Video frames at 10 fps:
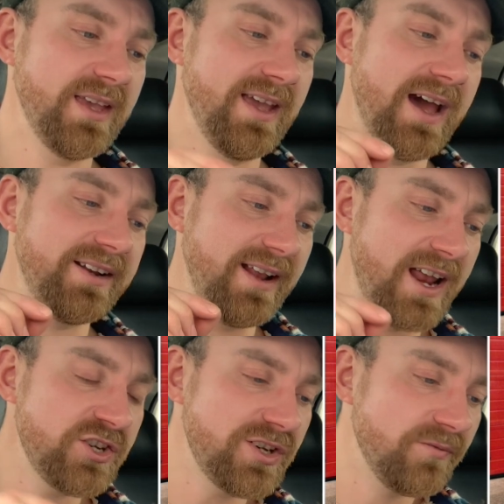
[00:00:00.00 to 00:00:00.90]
It had an
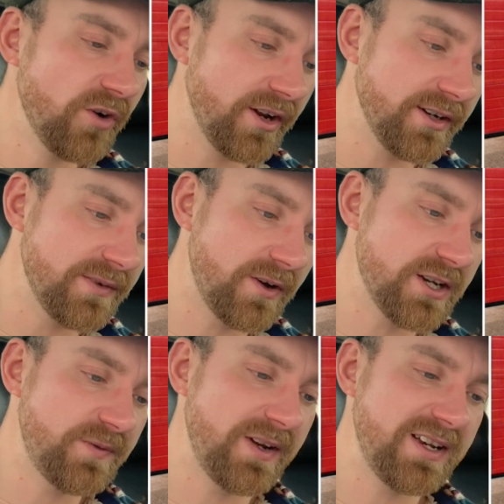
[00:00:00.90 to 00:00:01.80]
engine run-on
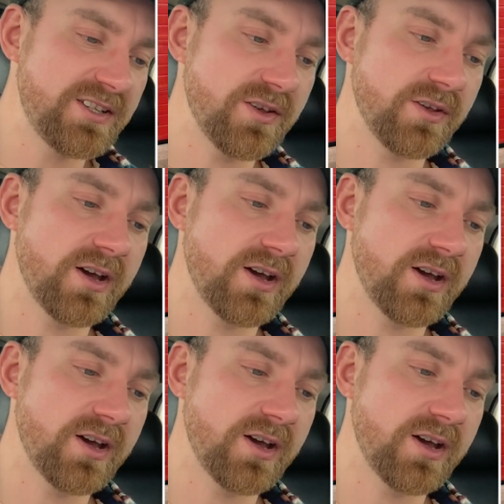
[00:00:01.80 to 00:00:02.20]
device fitted so the